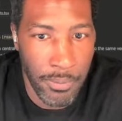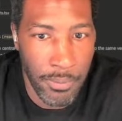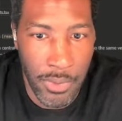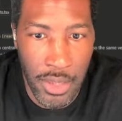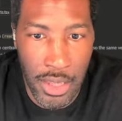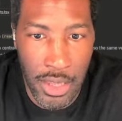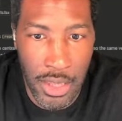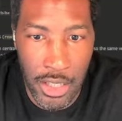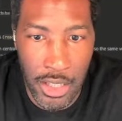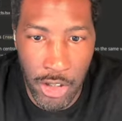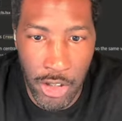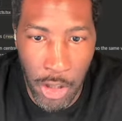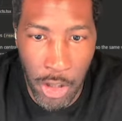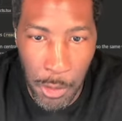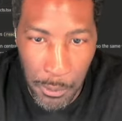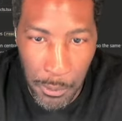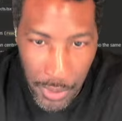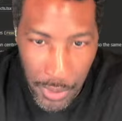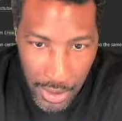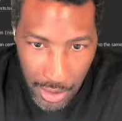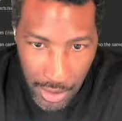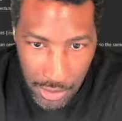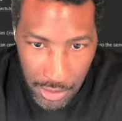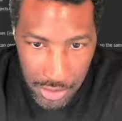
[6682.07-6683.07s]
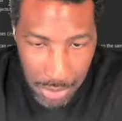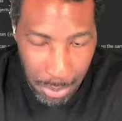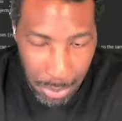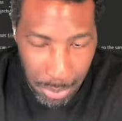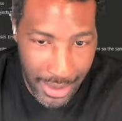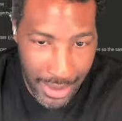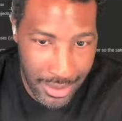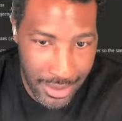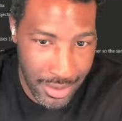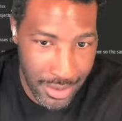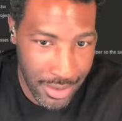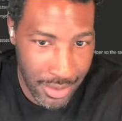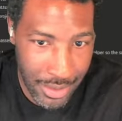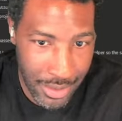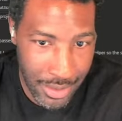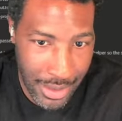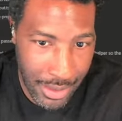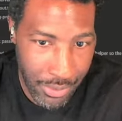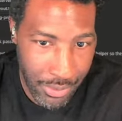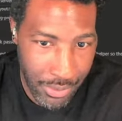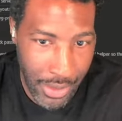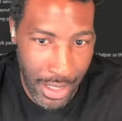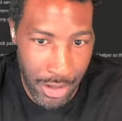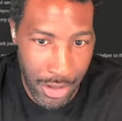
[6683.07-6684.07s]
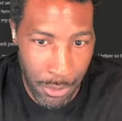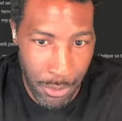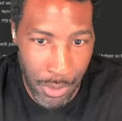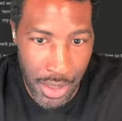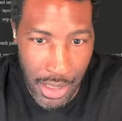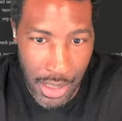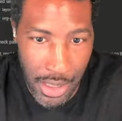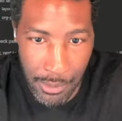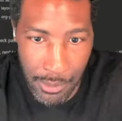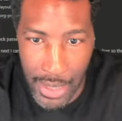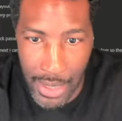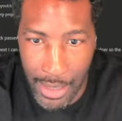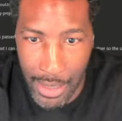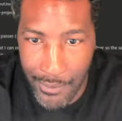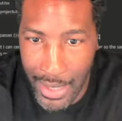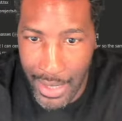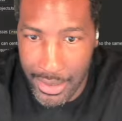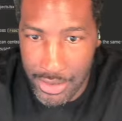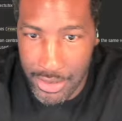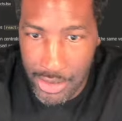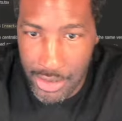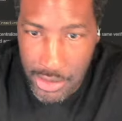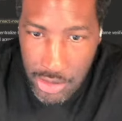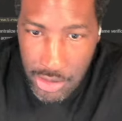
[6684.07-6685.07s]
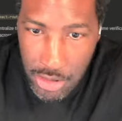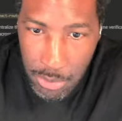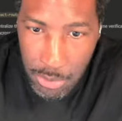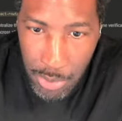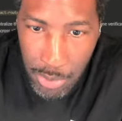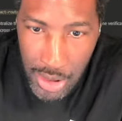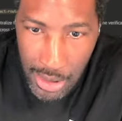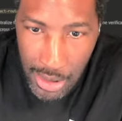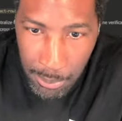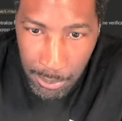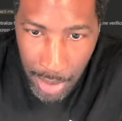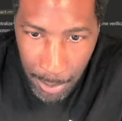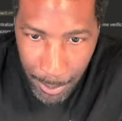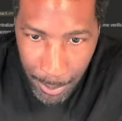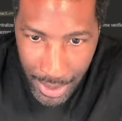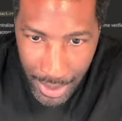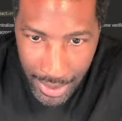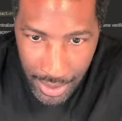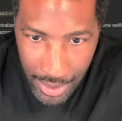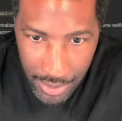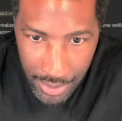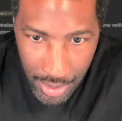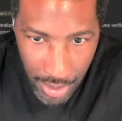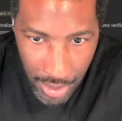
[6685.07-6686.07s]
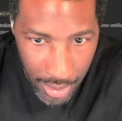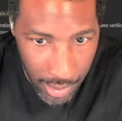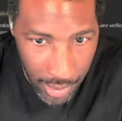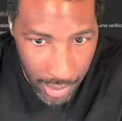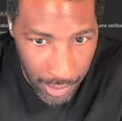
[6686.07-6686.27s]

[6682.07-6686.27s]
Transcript: little overkill in some places that you wouldn't even have access to, but I'm not mad at that.